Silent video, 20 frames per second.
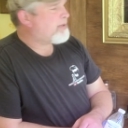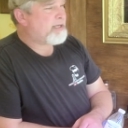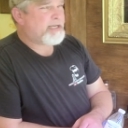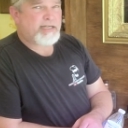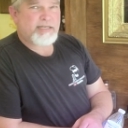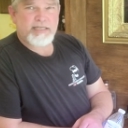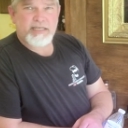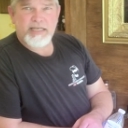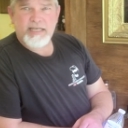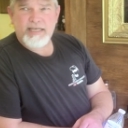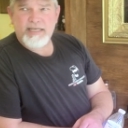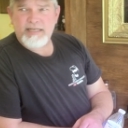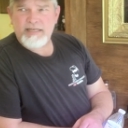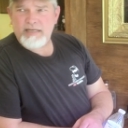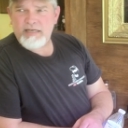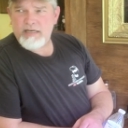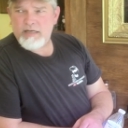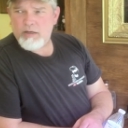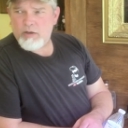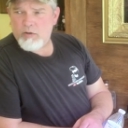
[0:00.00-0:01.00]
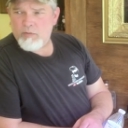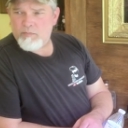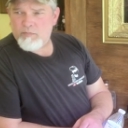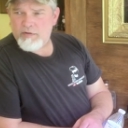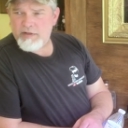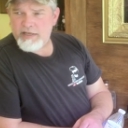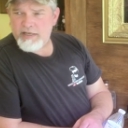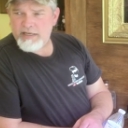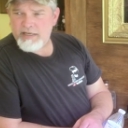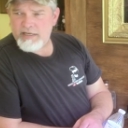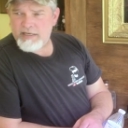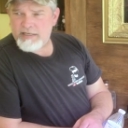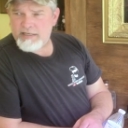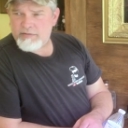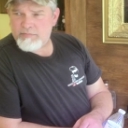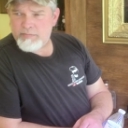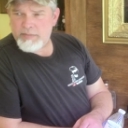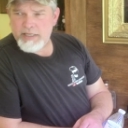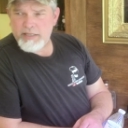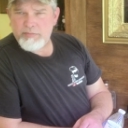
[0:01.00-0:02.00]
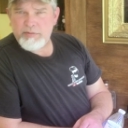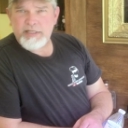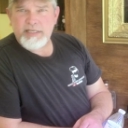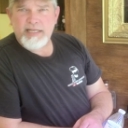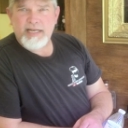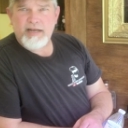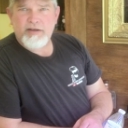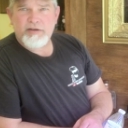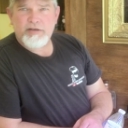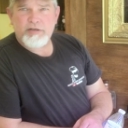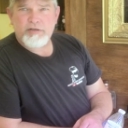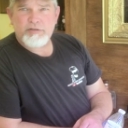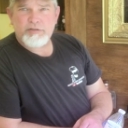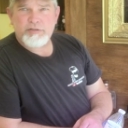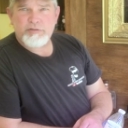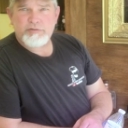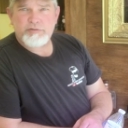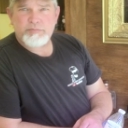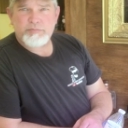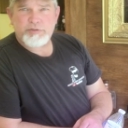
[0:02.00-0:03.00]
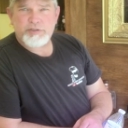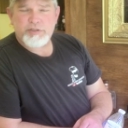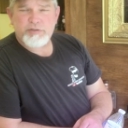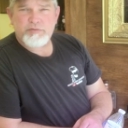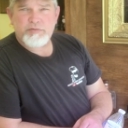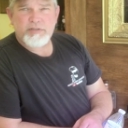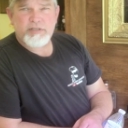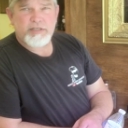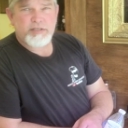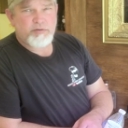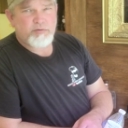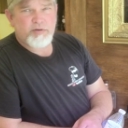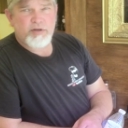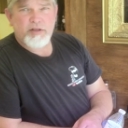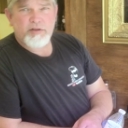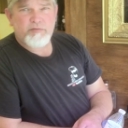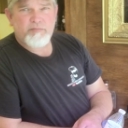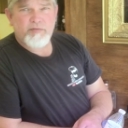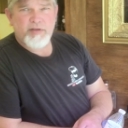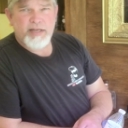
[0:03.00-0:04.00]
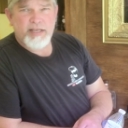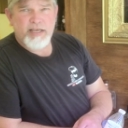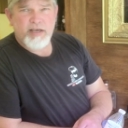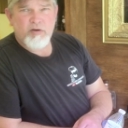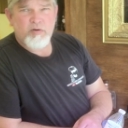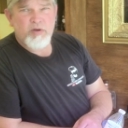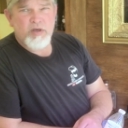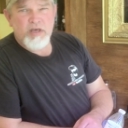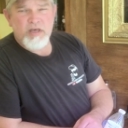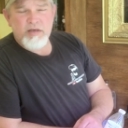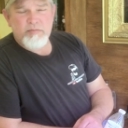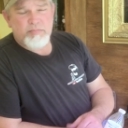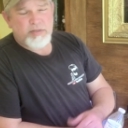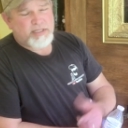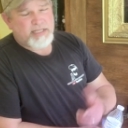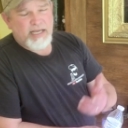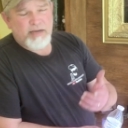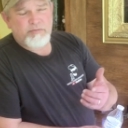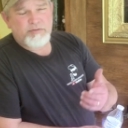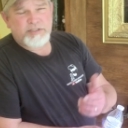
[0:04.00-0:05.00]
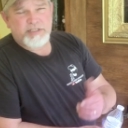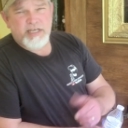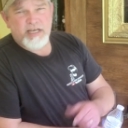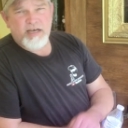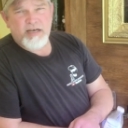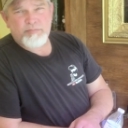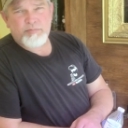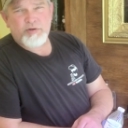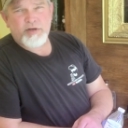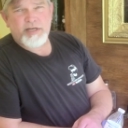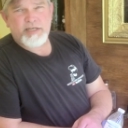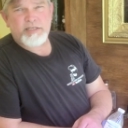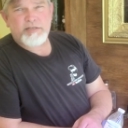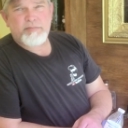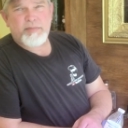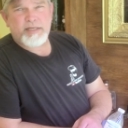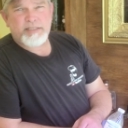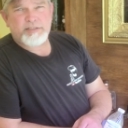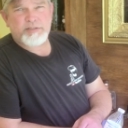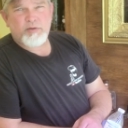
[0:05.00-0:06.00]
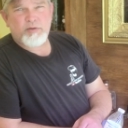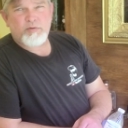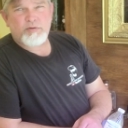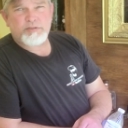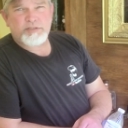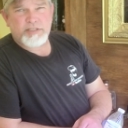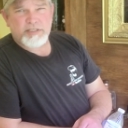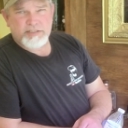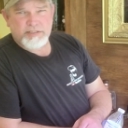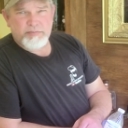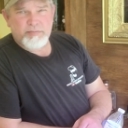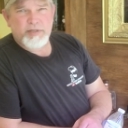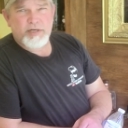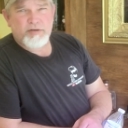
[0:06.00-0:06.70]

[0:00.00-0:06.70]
bit, and hopefully I'll be able to get out here and do some shooting and do another video, but that was the upgrade to my solar system